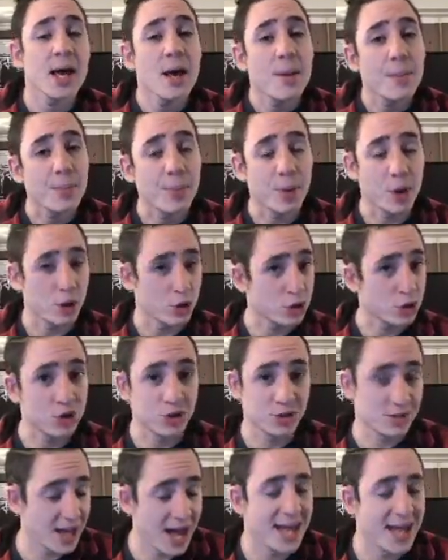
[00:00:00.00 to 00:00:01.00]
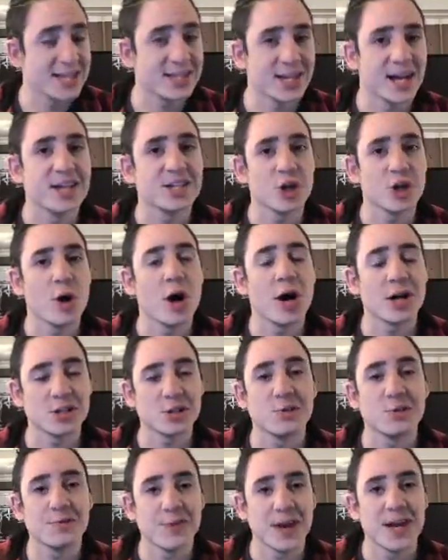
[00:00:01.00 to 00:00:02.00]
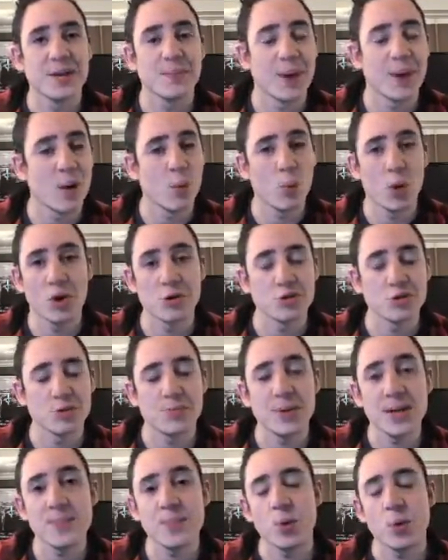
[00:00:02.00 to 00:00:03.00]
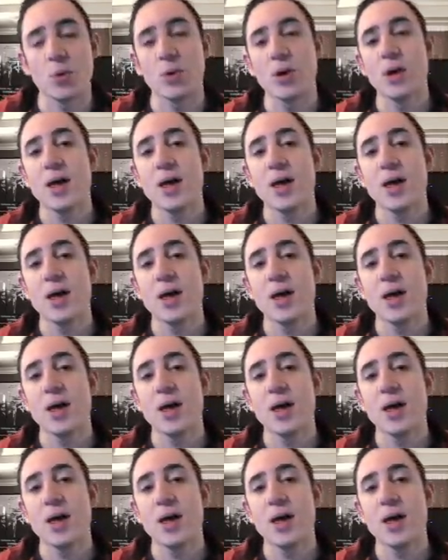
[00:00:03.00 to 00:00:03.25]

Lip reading: but because A site is so hard to defend by 1 or 2 people,